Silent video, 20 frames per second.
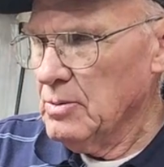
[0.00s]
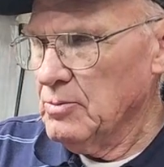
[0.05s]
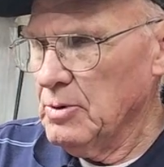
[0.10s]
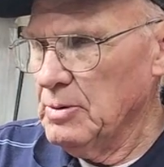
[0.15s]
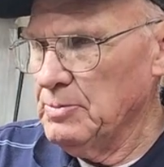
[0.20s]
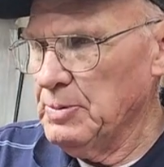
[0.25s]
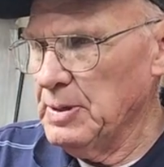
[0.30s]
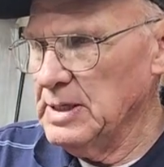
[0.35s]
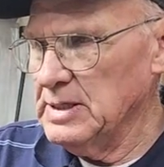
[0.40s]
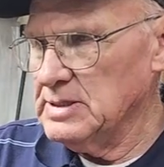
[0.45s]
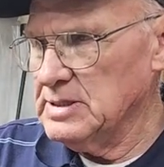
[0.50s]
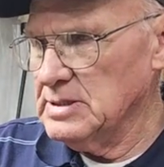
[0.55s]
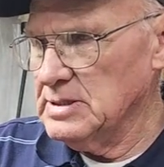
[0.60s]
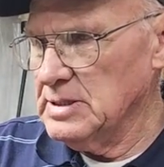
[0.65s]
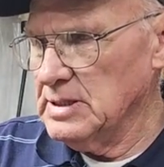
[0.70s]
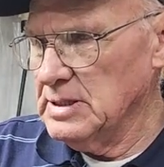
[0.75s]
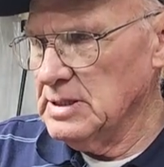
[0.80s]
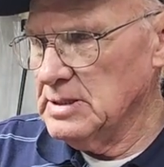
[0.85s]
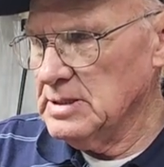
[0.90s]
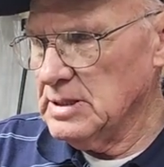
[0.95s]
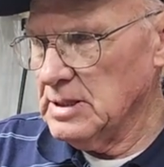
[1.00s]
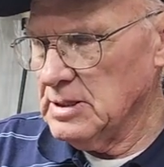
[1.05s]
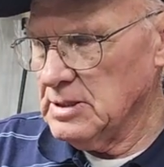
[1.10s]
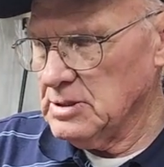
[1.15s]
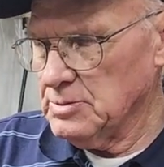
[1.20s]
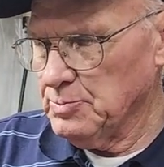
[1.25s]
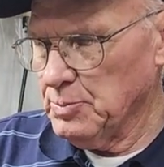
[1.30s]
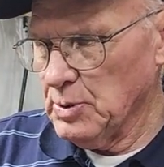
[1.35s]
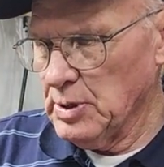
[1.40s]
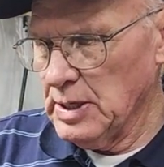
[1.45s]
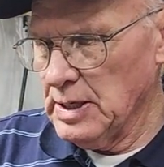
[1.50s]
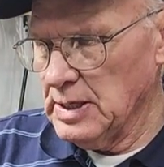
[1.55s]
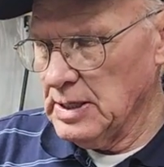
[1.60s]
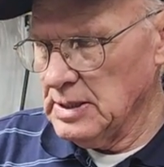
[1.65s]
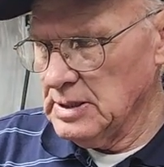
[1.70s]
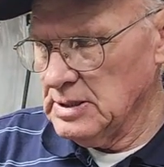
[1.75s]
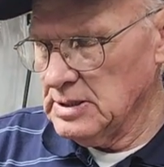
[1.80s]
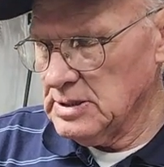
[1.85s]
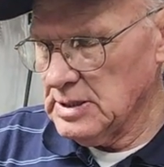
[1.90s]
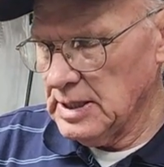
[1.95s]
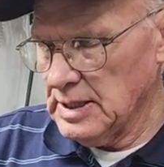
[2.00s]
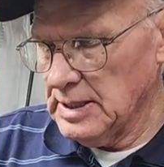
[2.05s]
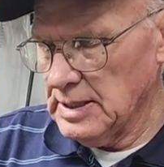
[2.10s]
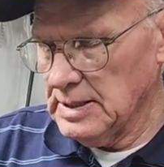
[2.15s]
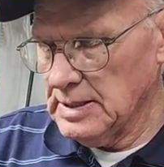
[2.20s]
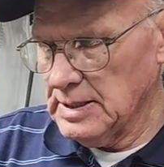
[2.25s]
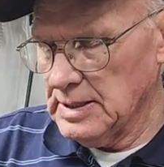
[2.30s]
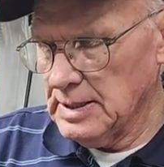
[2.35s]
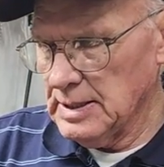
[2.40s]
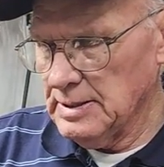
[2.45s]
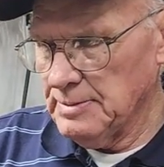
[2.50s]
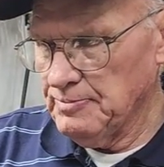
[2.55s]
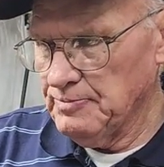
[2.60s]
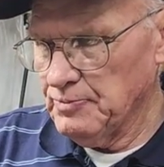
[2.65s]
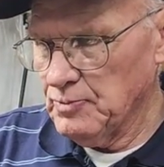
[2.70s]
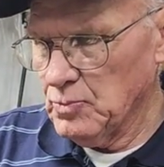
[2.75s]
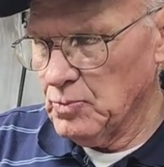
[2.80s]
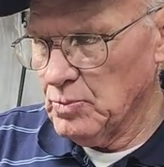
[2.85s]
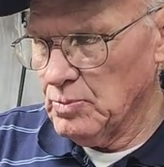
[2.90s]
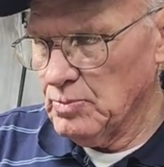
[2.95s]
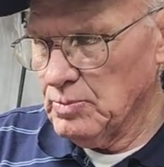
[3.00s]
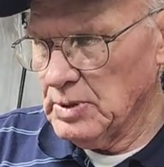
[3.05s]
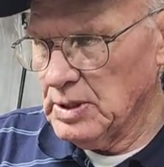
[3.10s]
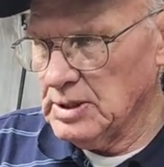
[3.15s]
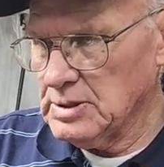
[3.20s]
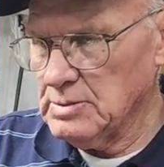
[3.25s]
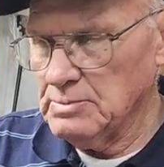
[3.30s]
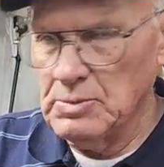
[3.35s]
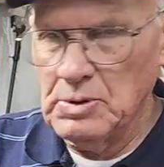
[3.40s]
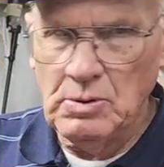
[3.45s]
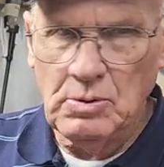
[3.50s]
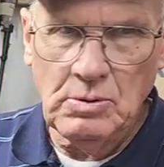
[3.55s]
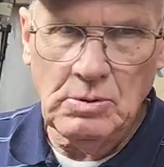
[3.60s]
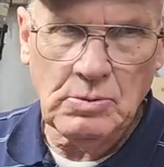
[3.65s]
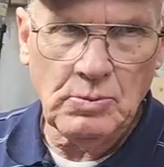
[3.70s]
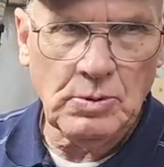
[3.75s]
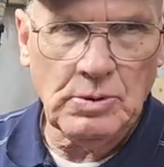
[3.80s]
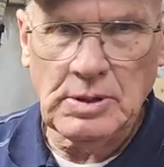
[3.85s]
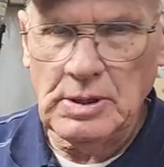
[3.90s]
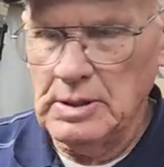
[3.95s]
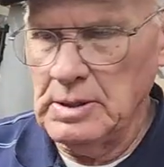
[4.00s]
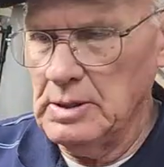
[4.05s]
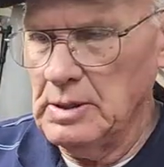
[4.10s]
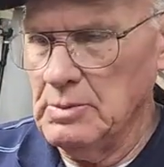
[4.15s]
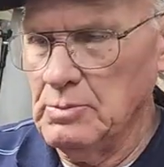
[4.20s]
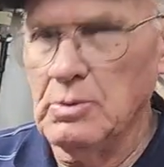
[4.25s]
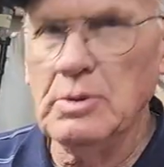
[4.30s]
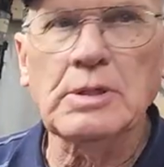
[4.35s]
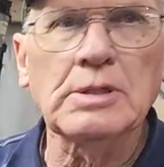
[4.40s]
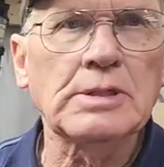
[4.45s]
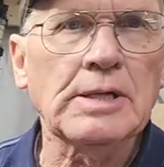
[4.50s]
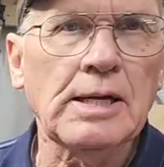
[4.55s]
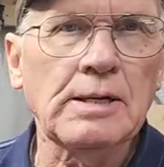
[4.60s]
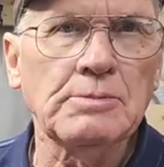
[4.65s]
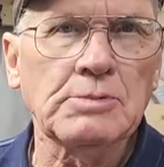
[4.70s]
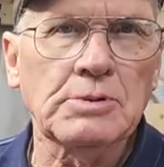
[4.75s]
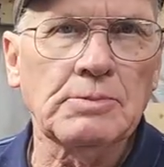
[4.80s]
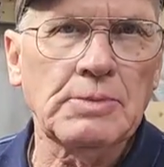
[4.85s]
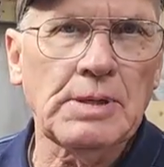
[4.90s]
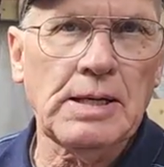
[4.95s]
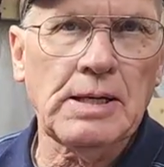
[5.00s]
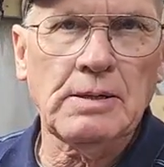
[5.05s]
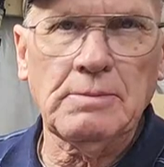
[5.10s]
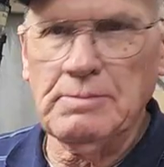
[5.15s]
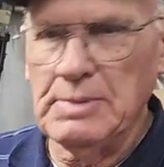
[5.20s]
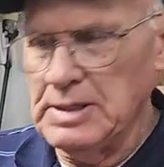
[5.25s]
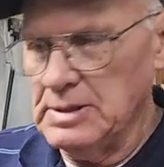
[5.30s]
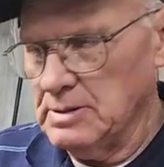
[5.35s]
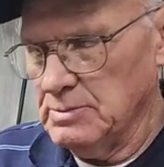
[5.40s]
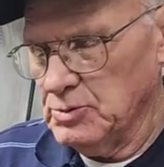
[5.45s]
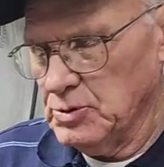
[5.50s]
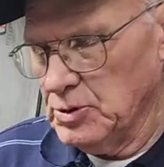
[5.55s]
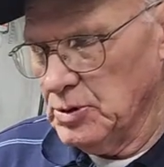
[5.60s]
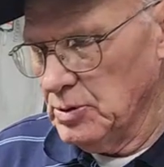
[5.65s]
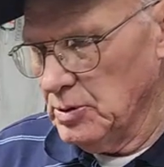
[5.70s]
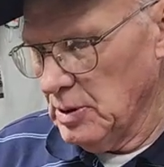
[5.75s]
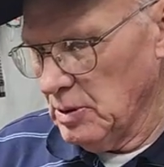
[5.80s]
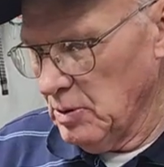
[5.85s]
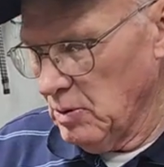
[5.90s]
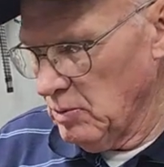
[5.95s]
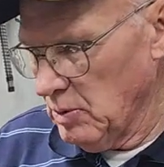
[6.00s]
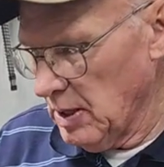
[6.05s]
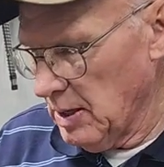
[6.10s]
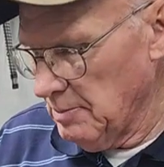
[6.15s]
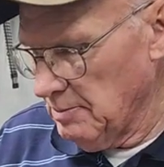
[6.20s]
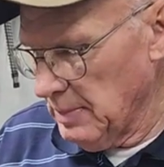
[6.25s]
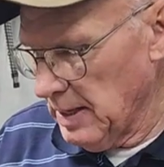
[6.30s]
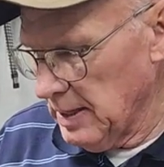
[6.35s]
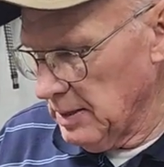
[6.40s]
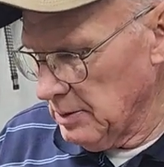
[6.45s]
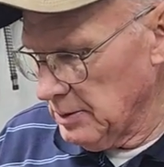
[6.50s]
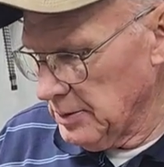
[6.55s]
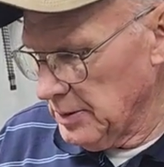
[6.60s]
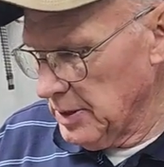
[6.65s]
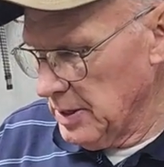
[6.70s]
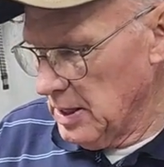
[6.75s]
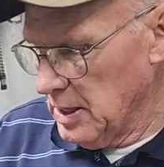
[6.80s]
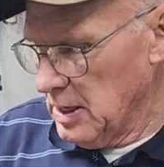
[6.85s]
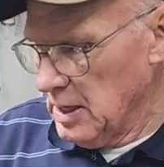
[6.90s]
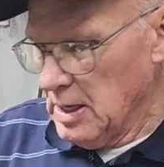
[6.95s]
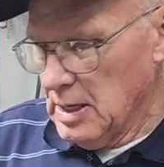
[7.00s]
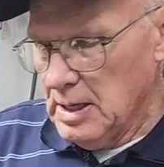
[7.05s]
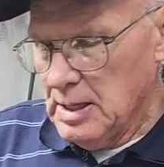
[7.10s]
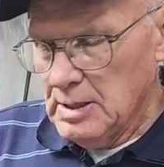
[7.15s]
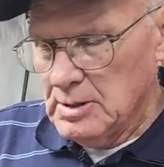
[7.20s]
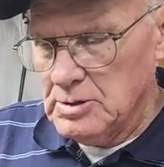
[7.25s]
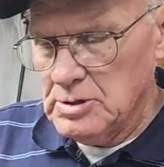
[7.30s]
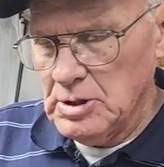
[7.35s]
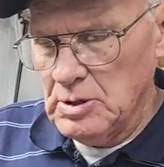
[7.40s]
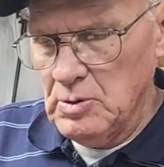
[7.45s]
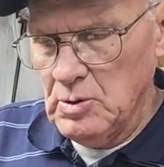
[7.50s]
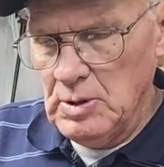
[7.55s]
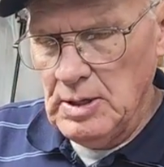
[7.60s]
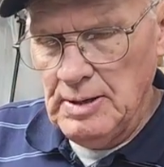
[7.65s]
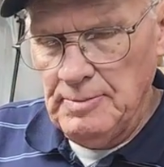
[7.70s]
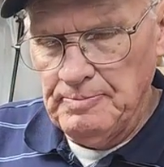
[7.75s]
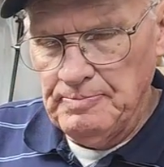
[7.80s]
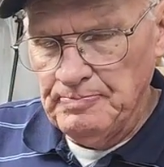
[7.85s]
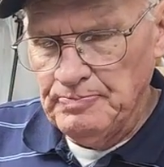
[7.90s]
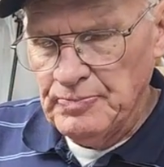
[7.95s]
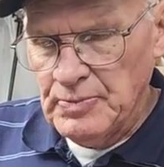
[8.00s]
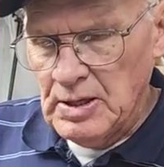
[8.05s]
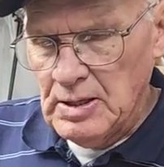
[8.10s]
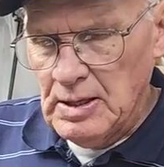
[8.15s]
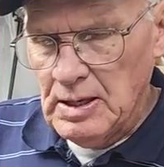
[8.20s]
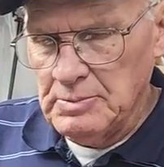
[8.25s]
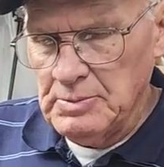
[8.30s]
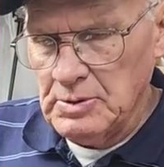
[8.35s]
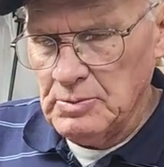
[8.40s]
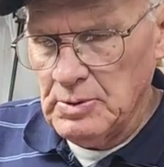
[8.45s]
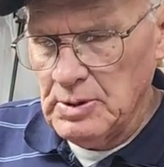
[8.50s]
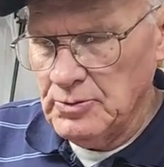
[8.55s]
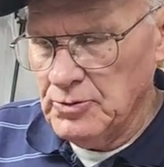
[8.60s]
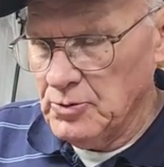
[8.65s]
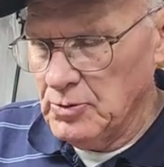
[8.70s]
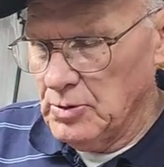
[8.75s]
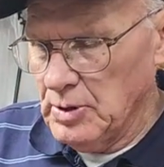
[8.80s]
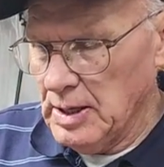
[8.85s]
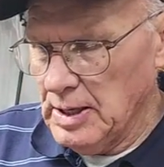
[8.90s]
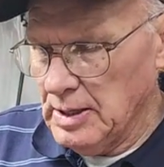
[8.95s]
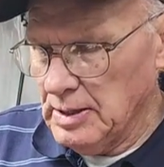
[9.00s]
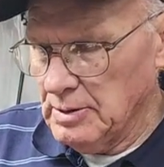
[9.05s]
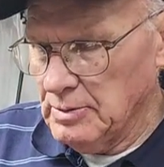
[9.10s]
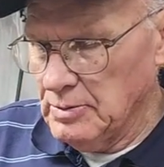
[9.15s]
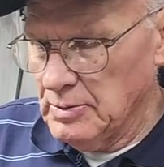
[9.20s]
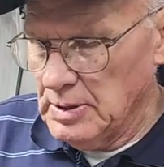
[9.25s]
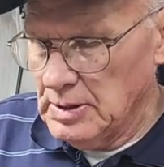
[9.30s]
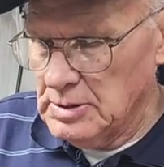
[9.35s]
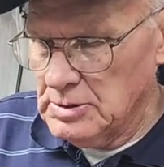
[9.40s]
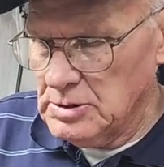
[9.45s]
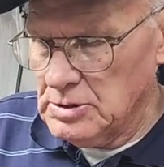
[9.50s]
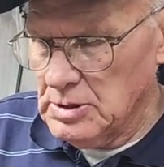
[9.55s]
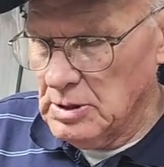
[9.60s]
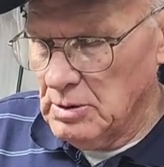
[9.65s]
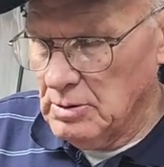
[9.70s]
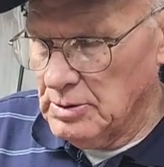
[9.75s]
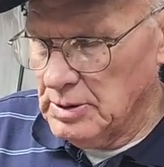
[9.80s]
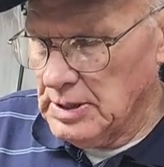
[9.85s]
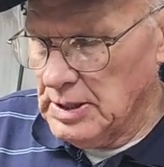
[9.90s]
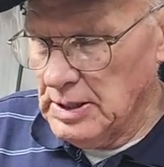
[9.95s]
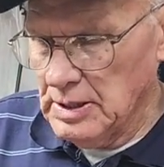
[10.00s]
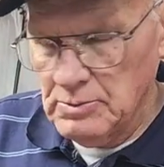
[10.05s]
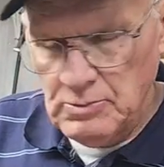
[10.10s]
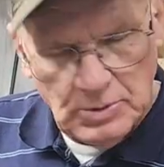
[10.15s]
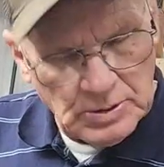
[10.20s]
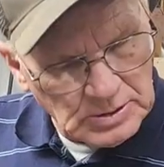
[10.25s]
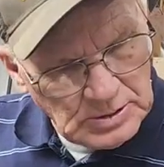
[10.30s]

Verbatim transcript: replaces these uh, springs and uh, gets them going to where they it really tames them down and makes them shoot a whole lot milder. So uh, I'm going to run through how to uh, install the kit, and we're